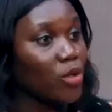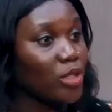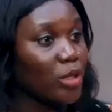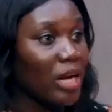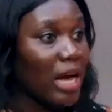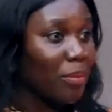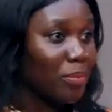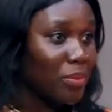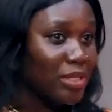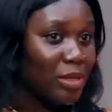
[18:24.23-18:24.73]
all
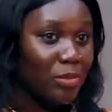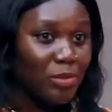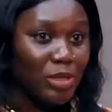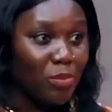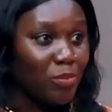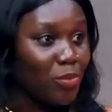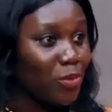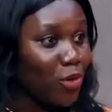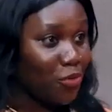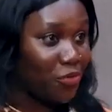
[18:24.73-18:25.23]

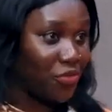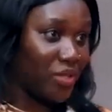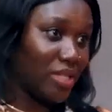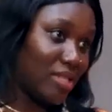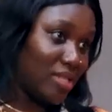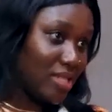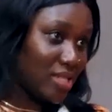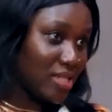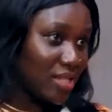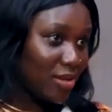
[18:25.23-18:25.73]
the
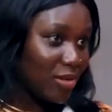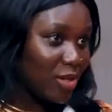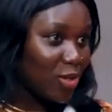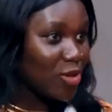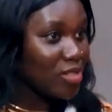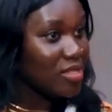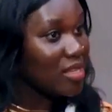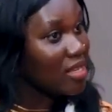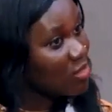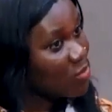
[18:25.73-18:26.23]
profits,
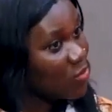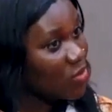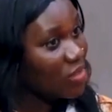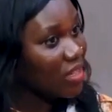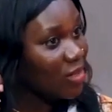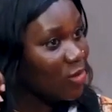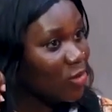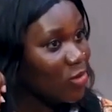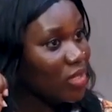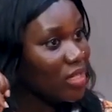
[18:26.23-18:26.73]
because that's what
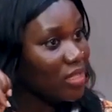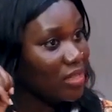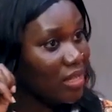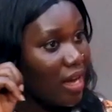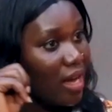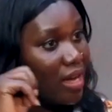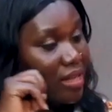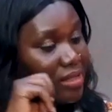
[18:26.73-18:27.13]
they are looking at.